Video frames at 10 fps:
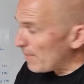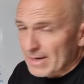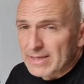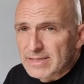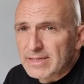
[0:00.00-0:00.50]

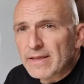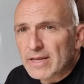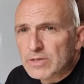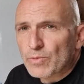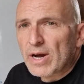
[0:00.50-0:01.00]
But let's say
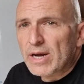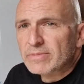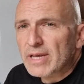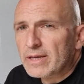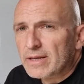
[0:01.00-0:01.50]
that's why
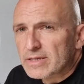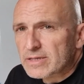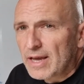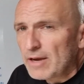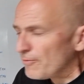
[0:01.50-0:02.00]
I'm taking
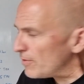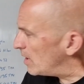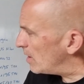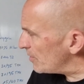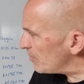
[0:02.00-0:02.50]
this tank
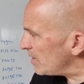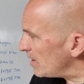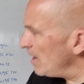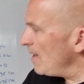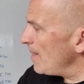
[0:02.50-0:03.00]
with
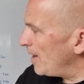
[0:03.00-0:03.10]
me.